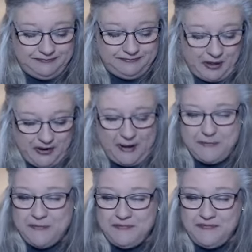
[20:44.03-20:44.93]
Okay,
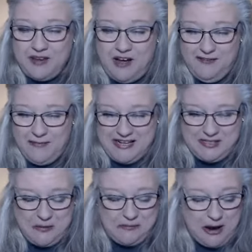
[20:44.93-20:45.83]
off my
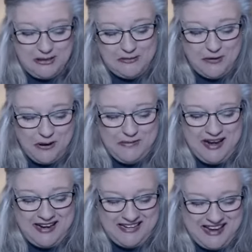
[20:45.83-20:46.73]
soapbox for a
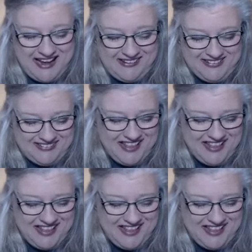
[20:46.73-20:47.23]
minute now.